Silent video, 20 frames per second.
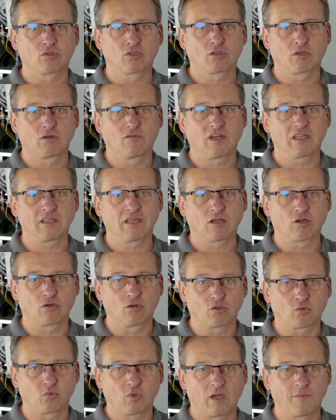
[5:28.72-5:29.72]
and during
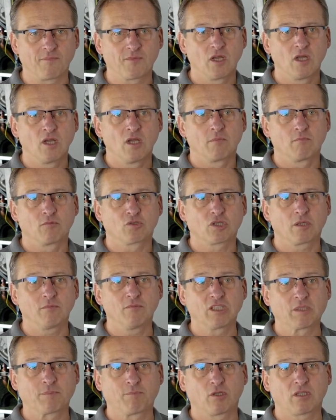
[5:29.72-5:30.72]
use, we
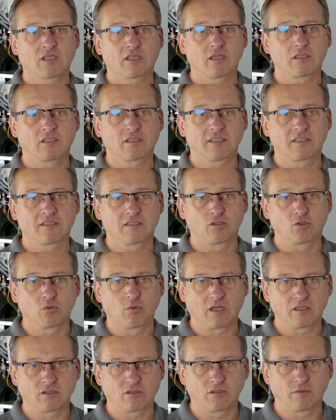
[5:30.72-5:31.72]
may encounter a
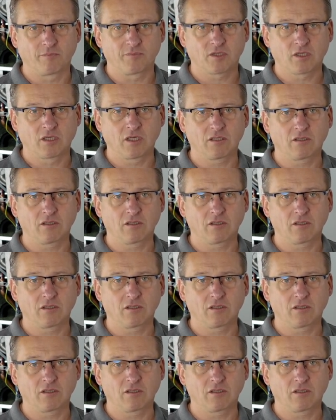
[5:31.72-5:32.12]
situation